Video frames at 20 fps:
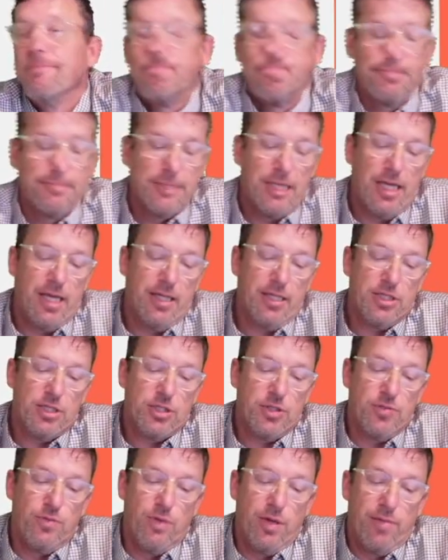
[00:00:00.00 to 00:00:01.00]
And let's
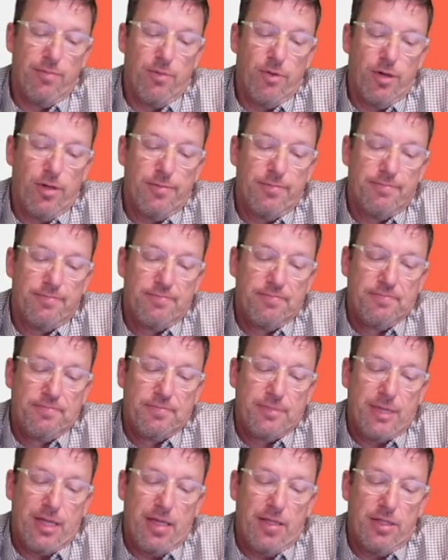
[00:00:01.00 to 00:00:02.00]
do one more.
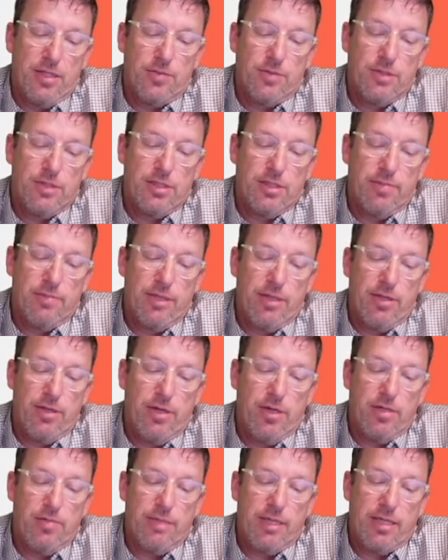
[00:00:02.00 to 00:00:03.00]
Okay, this one's a little bit
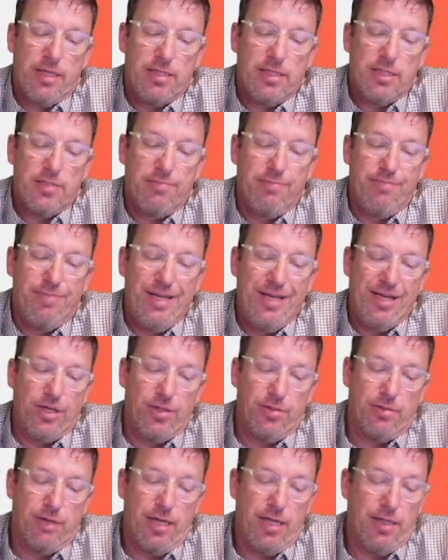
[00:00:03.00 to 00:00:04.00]
harder because it's
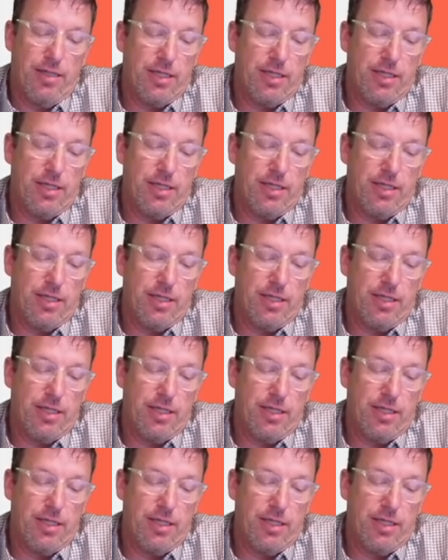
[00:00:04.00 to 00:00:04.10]
bigger, right?